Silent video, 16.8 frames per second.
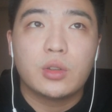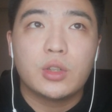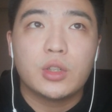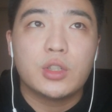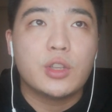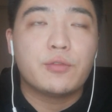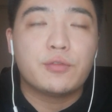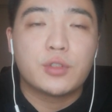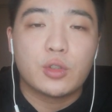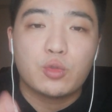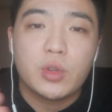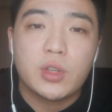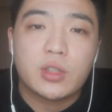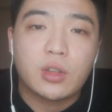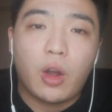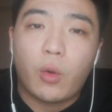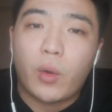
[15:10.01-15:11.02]
If the
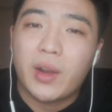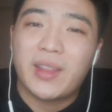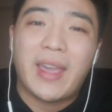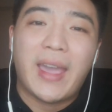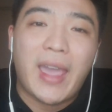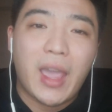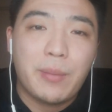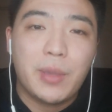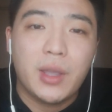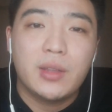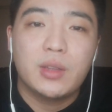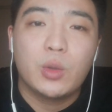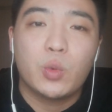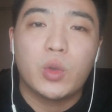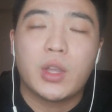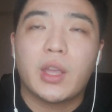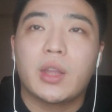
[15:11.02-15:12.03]
risk already
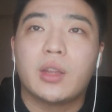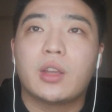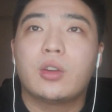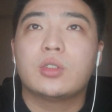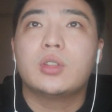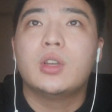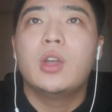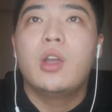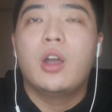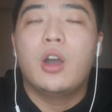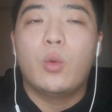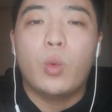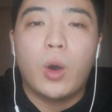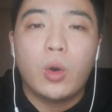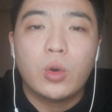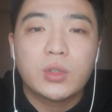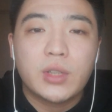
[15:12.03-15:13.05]
happened, we cannot
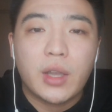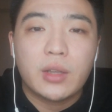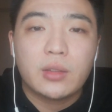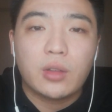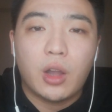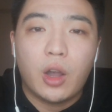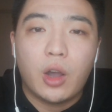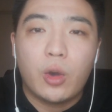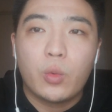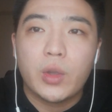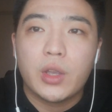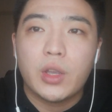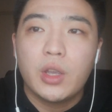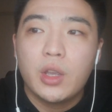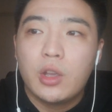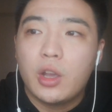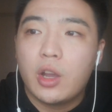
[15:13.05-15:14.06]
avoid that. How
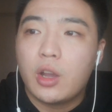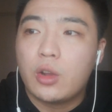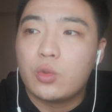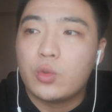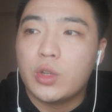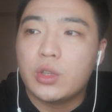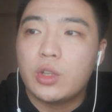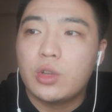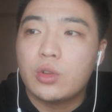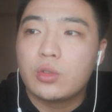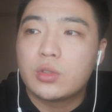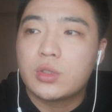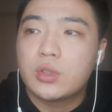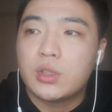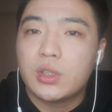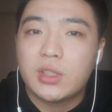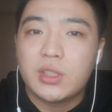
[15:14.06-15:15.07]
we reduce